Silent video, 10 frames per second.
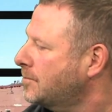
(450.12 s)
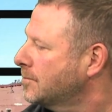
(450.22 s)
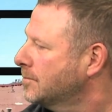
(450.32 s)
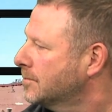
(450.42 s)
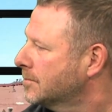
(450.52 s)

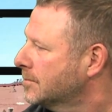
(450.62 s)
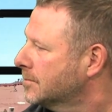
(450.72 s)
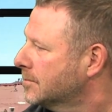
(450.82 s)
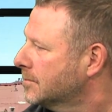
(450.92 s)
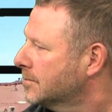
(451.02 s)

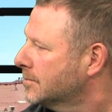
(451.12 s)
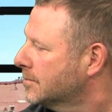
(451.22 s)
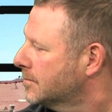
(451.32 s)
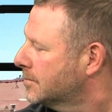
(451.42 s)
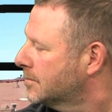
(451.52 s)

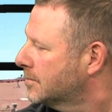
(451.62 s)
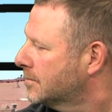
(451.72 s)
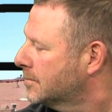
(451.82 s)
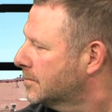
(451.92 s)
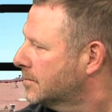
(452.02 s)

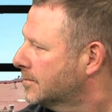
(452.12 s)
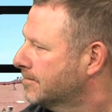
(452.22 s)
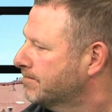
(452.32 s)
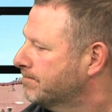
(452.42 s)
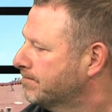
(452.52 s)

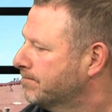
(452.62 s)
[no speech]